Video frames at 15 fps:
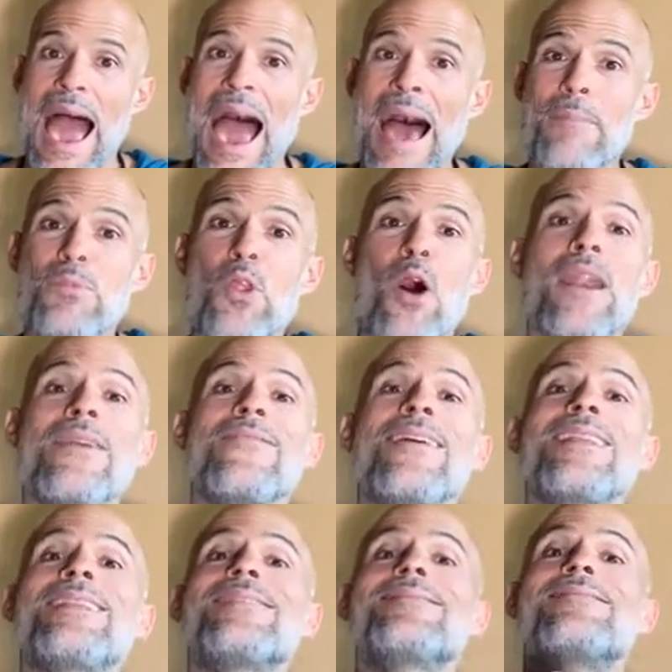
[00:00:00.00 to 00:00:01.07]
I'm not
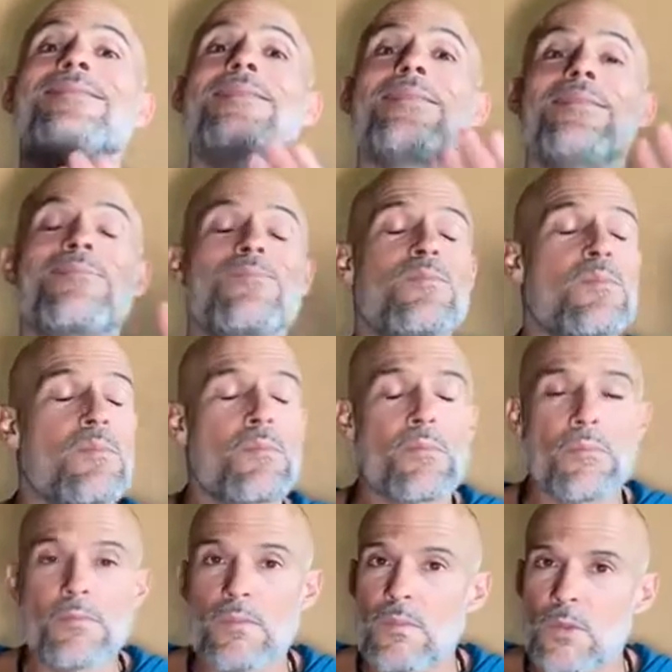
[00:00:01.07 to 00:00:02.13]
even
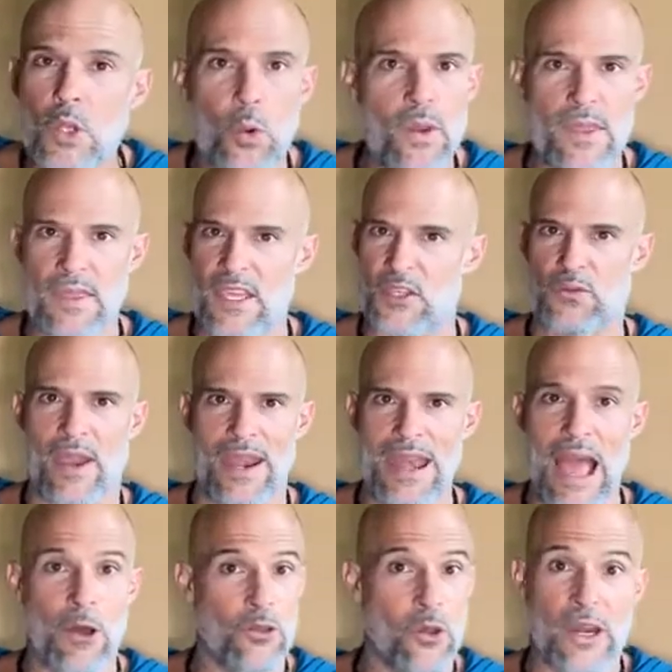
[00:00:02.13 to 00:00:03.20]
doing this right
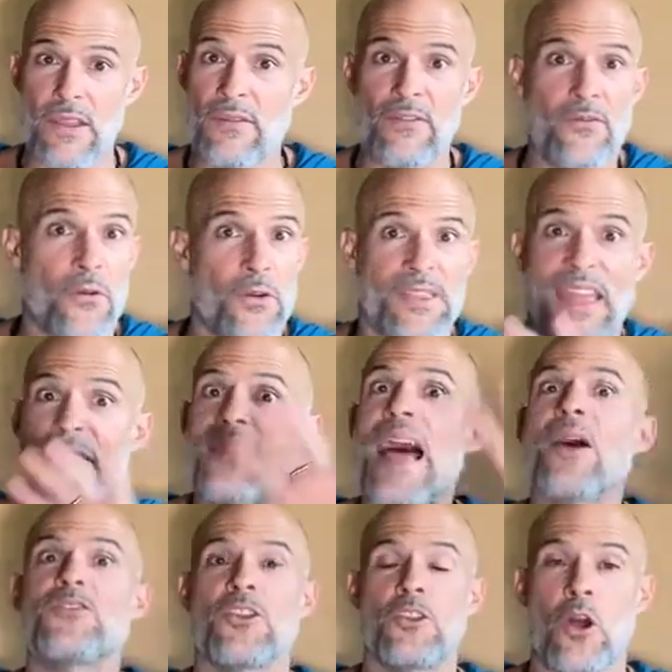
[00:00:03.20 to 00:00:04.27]
now, not even for
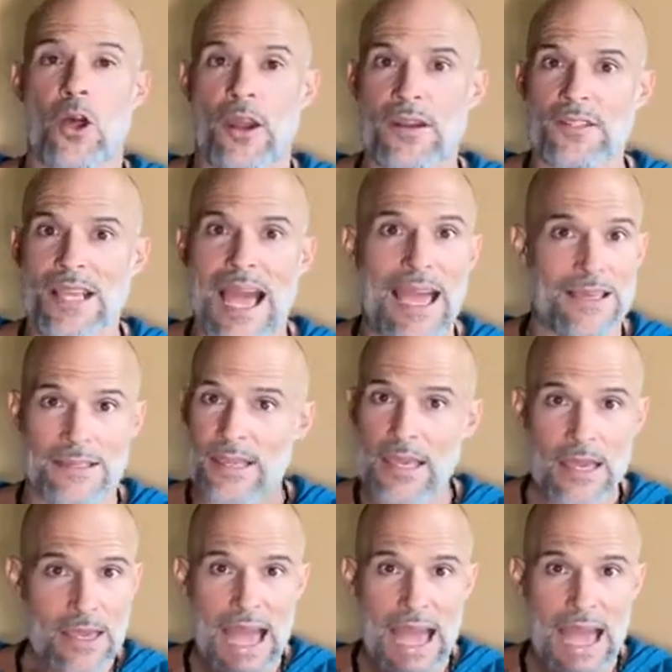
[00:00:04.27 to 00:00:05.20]
$10,000, guys.